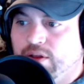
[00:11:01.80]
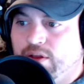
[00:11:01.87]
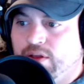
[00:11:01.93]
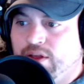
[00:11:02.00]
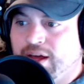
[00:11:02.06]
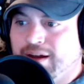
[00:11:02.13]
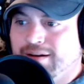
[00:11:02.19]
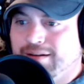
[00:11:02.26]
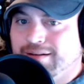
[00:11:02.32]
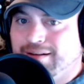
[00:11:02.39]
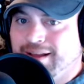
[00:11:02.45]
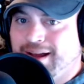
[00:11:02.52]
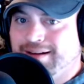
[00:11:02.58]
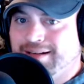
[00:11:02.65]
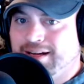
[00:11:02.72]
that
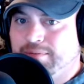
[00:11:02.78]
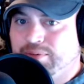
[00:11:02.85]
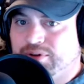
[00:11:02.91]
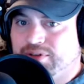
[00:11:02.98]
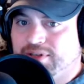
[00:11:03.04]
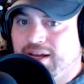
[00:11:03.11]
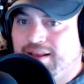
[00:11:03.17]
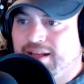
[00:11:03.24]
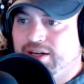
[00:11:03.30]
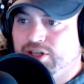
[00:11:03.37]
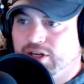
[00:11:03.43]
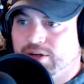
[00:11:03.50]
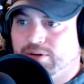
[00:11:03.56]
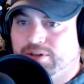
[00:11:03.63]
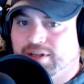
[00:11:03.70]
10%, that
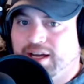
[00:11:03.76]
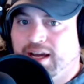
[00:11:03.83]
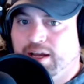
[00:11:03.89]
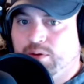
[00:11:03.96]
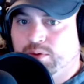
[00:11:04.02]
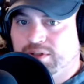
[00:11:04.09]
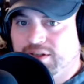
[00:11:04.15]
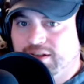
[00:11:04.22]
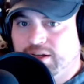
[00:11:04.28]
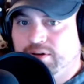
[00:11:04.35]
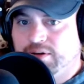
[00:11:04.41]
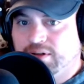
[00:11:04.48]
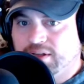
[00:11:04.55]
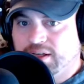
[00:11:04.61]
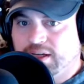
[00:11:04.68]
general tithe, was
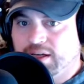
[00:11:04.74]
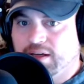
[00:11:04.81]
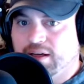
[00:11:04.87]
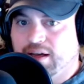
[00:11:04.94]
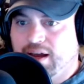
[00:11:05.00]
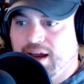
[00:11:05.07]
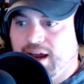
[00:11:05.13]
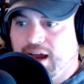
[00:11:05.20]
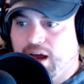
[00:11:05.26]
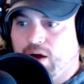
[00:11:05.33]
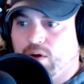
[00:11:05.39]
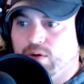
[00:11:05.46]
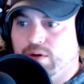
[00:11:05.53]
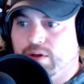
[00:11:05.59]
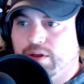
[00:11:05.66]
literally
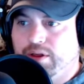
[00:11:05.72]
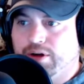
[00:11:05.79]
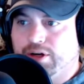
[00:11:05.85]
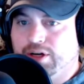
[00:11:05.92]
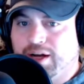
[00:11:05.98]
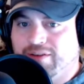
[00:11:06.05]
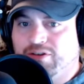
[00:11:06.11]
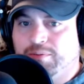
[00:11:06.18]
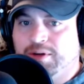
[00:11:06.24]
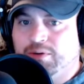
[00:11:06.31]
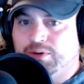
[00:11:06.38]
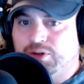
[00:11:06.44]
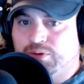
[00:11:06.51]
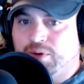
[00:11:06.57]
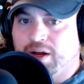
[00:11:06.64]
how their government
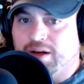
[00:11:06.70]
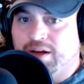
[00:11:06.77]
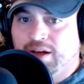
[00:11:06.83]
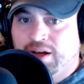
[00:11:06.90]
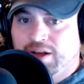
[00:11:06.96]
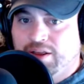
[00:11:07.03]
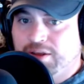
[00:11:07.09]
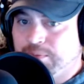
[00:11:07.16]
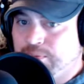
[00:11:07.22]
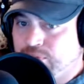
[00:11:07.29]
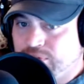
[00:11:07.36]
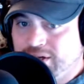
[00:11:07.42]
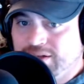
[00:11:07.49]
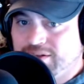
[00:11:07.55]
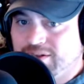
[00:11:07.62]
was run. The
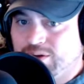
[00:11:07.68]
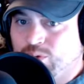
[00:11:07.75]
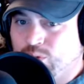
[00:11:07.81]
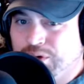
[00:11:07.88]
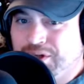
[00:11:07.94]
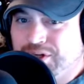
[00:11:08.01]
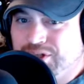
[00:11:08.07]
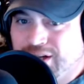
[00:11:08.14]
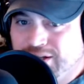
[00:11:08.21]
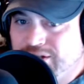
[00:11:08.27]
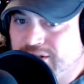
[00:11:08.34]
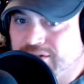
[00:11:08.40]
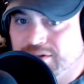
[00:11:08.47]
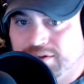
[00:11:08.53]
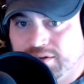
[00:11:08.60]
priests were the
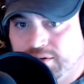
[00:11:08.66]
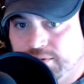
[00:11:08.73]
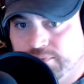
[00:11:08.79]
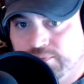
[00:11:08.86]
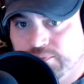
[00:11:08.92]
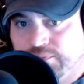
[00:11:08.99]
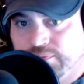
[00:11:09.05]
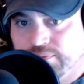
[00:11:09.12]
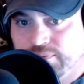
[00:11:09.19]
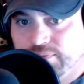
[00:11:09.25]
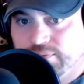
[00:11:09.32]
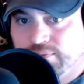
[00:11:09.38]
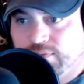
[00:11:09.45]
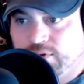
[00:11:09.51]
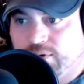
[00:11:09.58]
judges,
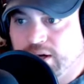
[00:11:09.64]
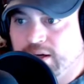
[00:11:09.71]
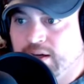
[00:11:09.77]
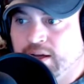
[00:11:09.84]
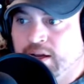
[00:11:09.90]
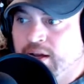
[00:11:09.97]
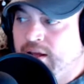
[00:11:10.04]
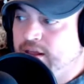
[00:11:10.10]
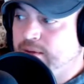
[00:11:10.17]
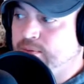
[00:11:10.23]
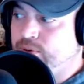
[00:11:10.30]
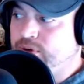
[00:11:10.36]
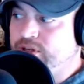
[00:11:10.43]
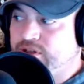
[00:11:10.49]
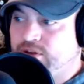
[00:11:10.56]
right? The
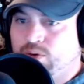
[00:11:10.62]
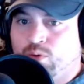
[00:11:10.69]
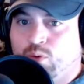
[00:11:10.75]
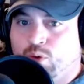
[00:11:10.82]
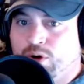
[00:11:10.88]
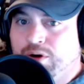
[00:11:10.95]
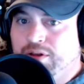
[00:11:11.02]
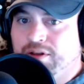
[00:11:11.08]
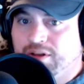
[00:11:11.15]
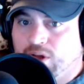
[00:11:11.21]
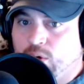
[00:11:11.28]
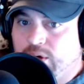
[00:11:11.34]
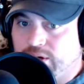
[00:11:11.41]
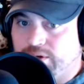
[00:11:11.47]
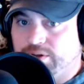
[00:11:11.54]
priests were the
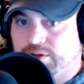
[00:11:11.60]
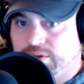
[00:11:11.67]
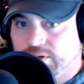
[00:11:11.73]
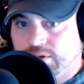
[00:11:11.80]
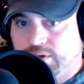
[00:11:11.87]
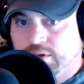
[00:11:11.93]
lawyers.